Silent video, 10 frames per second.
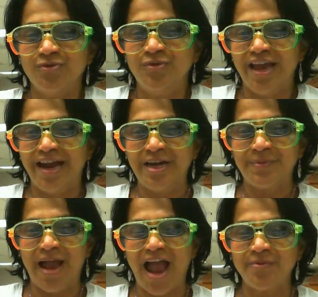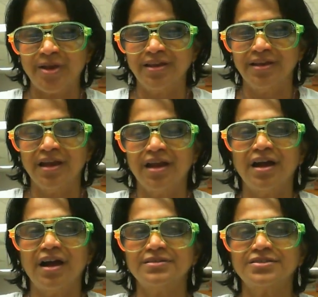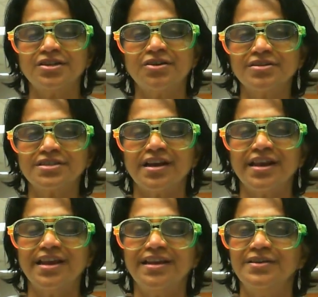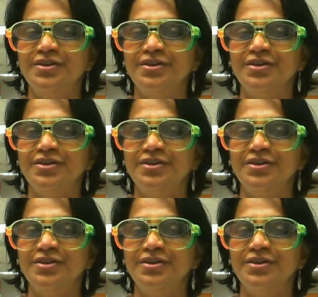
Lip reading: we end up having a totally